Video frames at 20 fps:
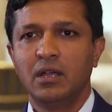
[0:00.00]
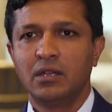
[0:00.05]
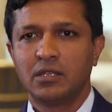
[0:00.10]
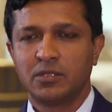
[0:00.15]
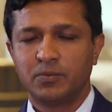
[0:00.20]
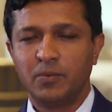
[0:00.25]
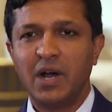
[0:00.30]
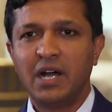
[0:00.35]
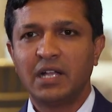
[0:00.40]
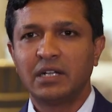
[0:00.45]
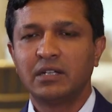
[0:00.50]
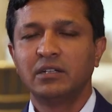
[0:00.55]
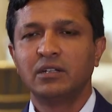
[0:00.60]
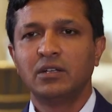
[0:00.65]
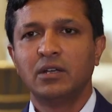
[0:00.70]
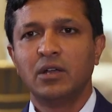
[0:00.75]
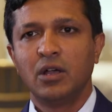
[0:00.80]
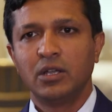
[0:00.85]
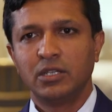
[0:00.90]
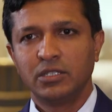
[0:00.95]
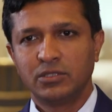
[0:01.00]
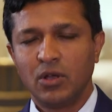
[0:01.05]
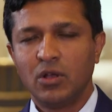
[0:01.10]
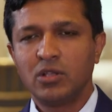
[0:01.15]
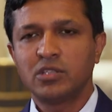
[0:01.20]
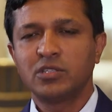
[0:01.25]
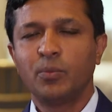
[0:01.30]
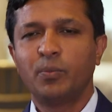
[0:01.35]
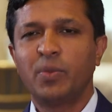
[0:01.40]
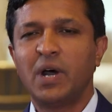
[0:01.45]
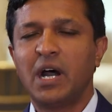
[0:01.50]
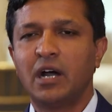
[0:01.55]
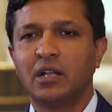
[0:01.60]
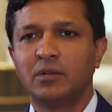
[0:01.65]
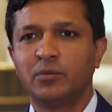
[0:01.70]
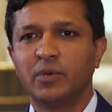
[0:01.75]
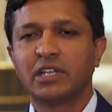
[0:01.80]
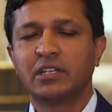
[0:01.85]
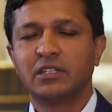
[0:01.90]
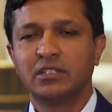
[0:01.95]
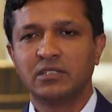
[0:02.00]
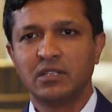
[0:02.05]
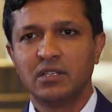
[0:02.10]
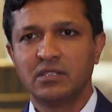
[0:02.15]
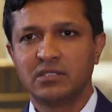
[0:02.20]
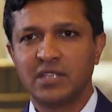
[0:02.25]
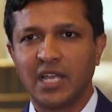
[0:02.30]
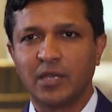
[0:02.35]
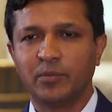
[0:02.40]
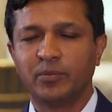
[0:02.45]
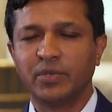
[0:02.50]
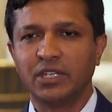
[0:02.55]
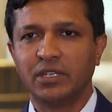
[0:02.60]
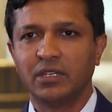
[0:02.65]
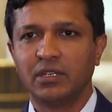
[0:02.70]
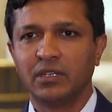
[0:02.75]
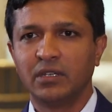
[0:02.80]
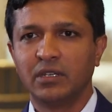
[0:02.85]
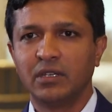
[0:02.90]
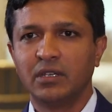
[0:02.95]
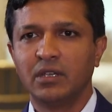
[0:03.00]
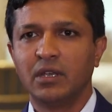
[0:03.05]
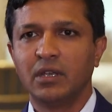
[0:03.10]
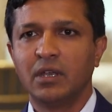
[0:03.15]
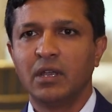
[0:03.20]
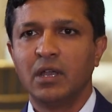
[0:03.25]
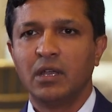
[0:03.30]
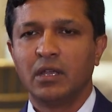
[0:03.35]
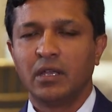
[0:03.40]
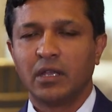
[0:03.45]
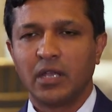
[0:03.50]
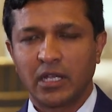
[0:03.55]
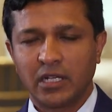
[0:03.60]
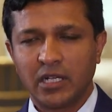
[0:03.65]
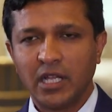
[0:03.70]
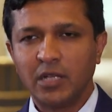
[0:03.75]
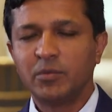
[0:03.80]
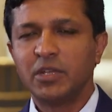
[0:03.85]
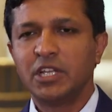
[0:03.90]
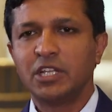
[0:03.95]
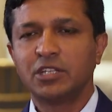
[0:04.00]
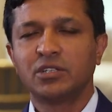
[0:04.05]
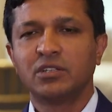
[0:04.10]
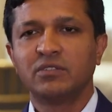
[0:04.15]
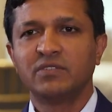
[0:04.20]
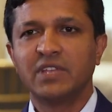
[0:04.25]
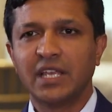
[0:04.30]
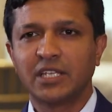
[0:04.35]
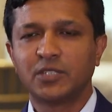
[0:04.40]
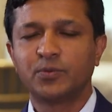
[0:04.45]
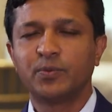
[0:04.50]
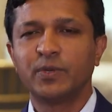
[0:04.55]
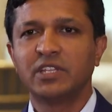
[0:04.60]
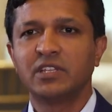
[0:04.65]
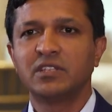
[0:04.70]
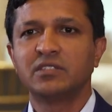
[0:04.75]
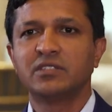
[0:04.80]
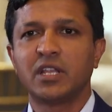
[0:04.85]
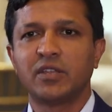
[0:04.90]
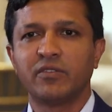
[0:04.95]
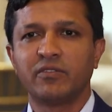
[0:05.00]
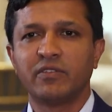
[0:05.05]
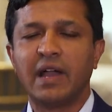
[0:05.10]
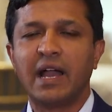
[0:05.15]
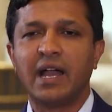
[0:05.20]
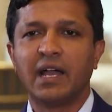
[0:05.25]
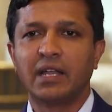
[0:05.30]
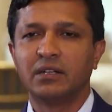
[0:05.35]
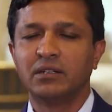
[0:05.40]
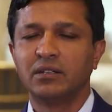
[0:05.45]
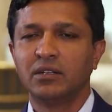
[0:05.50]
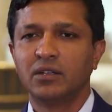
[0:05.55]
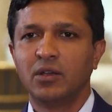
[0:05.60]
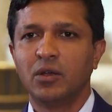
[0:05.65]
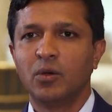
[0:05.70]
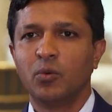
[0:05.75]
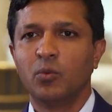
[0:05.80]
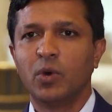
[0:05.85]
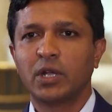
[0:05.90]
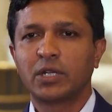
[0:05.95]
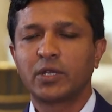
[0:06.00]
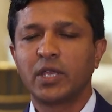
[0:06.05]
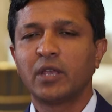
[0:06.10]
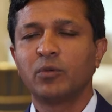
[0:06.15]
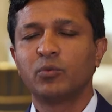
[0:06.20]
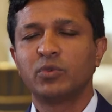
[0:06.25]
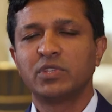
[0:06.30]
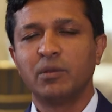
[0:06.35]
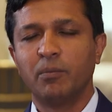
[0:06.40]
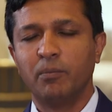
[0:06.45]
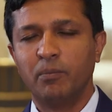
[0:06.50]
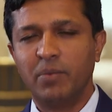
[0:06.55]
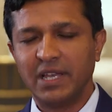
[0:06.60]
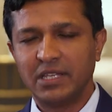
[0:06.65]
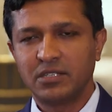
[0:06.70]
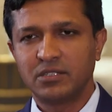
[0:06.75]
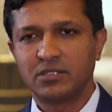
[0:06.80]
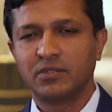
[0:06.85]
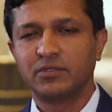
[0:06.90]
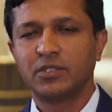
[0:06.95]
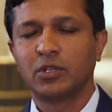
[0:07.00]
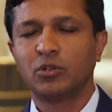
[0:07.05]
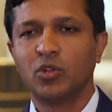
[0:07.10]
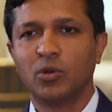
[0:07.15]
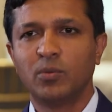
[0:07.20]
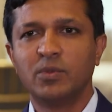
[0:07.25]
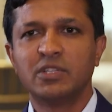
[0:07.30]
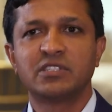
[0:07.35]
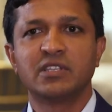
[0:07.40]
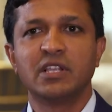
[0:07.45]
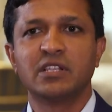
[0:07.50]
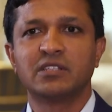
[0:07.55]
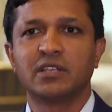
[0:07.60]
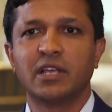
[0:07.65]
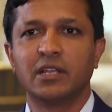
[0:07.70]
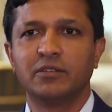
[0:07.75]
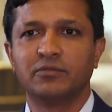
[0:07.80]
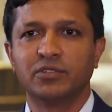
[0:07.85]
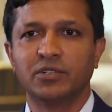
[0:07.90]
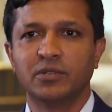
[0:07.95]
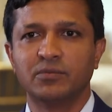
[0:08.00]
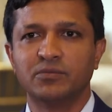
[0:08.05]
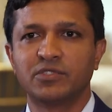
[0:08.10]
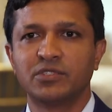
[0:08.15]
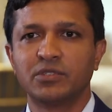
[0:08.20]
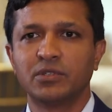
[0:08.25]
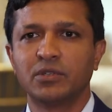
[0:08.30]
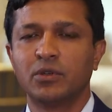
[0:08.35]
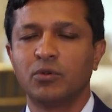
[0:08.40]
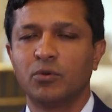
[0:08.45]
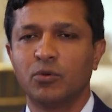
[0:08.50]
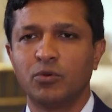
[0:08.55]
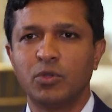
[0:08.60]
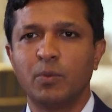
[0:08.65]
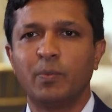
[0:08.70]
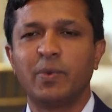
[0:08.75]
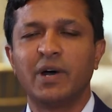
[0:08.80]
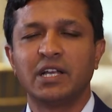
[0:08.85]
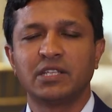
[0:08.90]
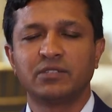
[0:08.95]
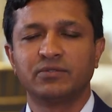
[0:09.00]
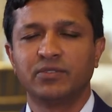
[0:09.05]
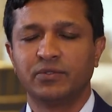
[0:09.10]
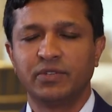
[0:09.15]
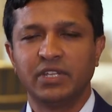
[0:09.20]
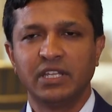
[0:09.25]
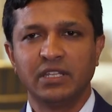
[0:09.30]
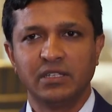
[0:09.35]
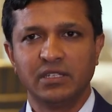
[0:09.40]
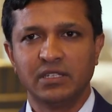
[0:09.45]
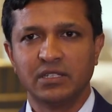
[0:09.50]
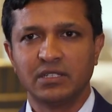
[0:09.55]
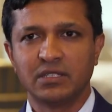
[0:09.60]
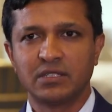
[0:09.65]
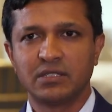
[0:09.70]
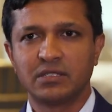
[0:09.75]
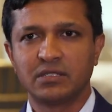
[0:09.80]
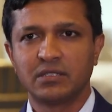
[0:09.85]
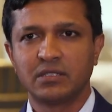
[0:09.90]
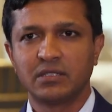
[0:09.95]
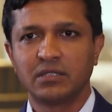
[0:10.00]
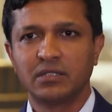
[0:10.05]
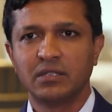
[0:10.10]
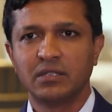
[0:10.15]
SMART is also powered by CRISIL's IP, a culmination of the experience that we've had working with the best of the global sell side firms over the past 15 years.